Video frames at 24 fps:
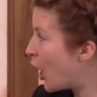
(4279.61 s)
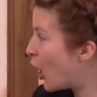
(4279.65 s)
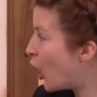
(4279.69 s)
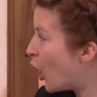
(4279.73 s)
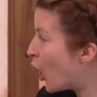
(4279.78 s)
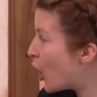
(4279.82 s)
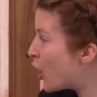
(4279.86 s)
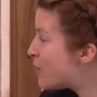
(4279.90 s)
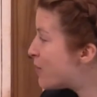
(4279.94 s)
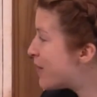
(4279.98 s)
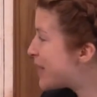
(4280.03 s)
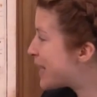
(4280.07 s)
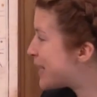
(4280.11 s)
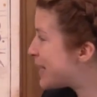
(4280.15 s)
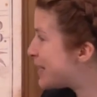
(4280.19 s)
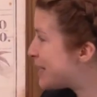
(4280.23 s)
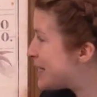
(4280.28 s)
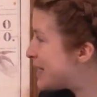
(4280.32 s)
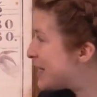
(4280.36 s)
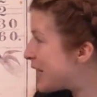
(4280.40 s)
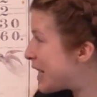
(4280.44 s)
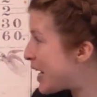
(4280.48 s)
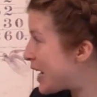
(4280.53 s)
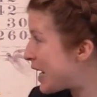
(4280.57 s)
I hope we
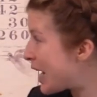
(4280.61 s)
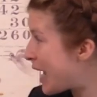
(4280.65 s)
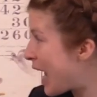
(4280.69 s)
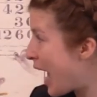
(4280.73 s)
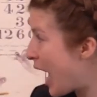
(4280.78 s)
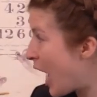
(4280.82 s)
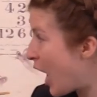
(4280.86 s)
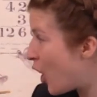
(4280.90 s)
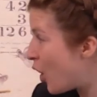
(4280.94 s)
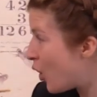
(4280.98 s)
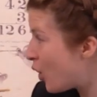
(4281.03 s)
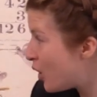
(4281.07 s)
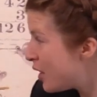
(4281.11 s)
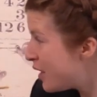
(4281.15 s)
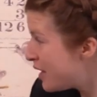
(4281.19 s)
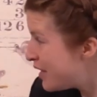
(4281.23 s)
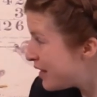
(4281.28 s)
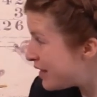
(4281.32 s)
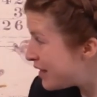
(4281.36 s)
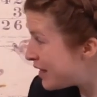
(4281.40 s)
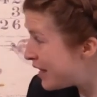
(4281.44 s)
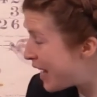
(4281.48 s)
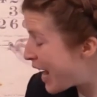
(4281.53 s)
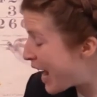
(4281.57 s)
can see how
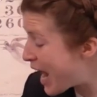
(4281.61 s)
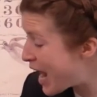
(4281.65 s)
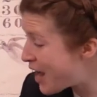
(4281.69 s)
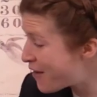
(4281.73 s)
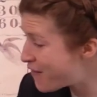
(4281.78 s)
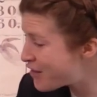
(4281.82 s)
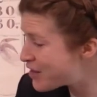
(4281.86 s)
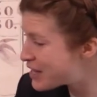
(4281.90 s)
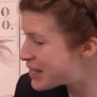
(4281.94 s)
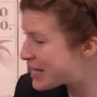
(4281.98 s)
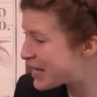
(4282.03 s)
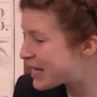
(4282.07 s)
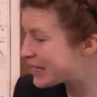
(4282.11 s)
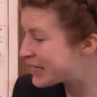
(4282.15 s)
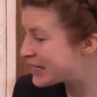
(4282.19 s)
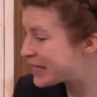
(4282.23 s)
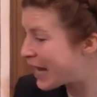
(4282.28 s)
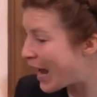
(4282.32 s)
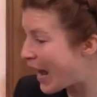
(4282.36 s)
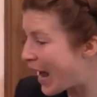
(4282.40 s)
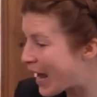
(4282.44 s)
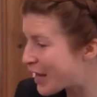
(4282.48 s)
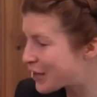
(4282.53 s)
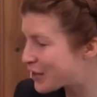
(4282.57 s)
even the
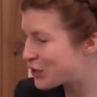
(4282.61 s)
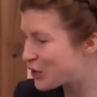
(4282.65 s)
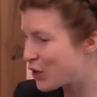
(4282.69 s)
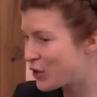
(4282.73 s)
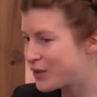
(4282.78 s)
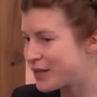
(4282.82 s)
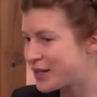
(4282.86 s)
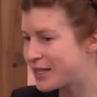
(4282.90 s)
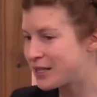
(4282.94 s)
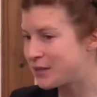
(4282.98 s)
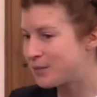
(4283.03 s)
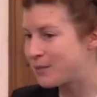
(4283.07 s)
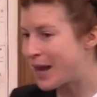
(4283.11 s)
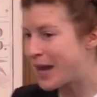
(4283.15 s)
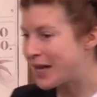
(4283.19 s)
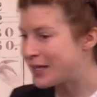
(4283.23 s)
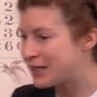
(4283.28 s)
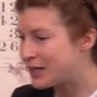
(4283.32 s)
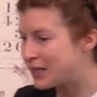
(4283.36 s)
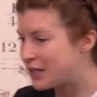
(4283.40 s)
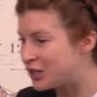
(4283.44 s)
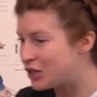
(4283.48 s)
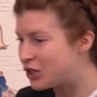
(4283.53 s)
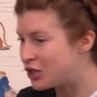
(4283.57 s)
attacks on this
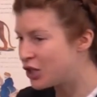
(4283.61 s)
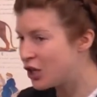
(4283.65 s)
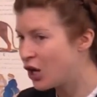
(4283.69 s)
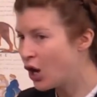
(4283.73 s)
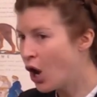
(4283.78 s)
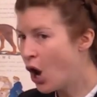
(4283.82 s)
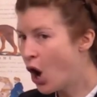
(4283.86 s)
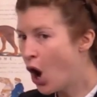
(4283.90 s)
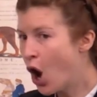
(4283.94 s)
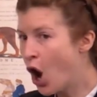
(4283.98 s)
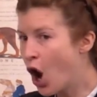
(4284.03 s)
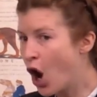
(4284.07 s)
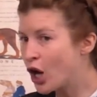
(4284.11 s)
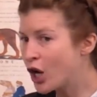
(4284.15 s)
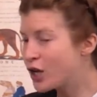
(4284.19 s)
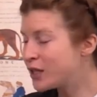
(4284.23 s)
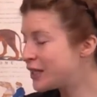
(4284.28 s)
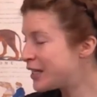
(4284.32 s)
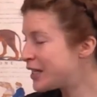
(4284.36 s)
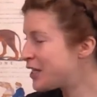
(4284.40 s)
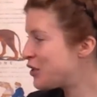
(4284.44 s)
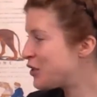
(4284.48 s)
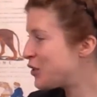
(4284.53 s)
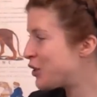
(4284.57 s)
message
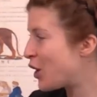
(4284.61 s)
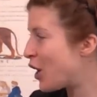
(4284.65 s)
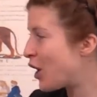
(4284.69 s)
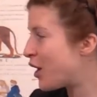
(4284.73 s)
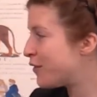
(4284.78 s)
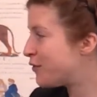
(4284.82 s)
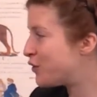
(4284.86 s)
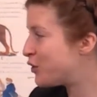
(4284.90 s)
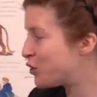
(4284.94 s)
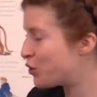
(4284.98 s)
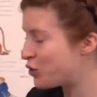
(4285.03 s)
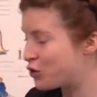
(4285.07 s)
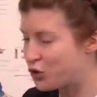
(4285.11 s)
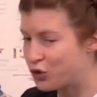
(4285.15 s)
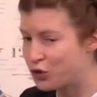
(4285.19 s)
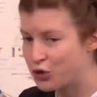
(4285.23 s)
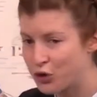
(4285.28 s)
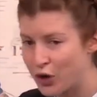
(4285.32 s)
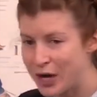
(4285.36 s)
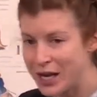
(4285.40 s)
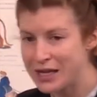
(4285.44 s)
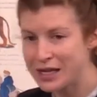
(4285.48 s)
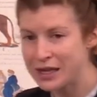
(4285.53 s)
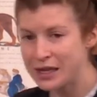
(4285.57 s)
only serve to
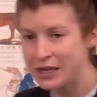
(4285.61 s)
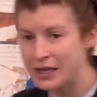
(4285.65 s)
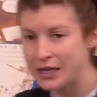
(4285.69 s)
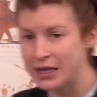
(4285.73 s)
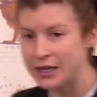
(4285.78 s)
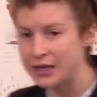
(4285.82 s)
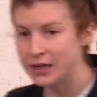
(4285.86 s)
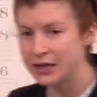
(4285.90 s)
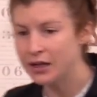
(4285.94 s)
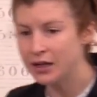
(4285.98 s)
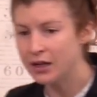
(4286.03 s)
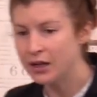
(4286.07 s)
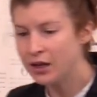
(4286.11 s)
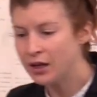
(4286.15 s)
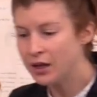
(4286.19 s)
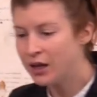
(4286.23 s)
strengthen it.